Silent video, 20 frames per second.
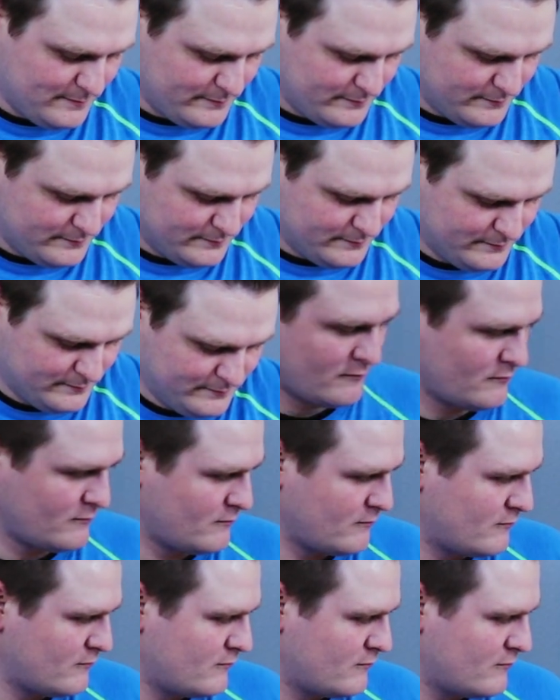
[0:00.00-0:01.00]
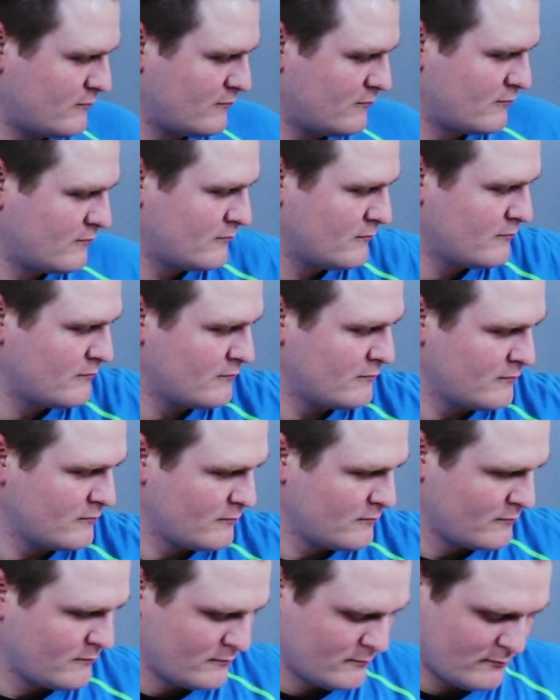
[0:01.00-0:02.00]

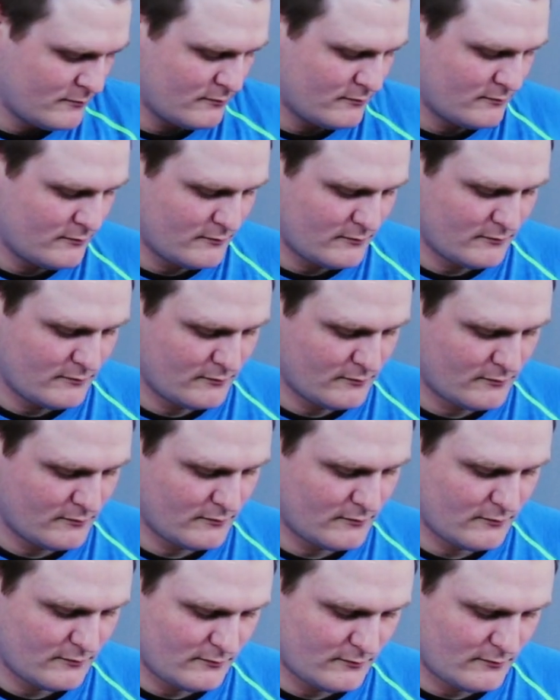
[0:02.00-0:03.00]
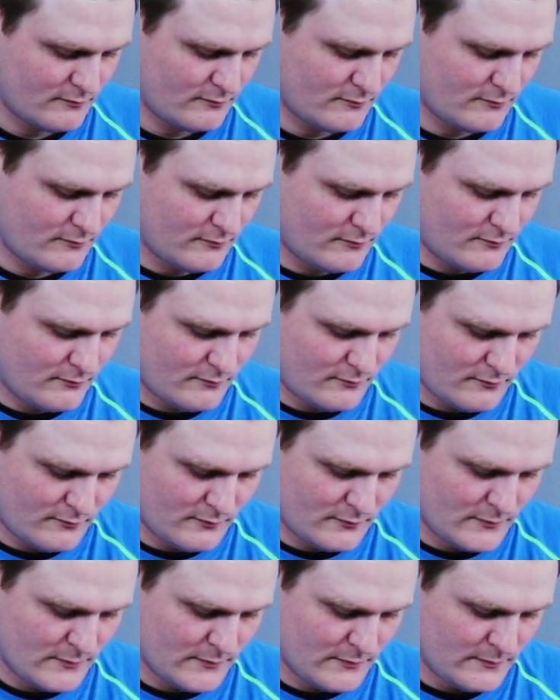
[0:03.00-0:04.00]

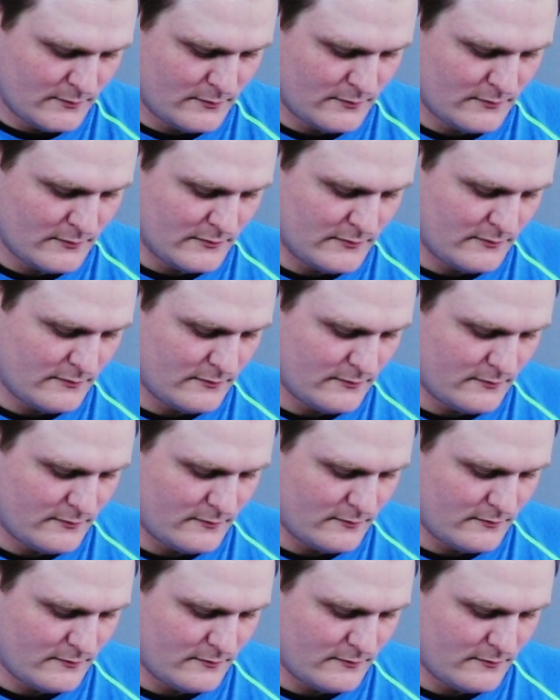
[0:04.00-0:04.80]
(no one is talking)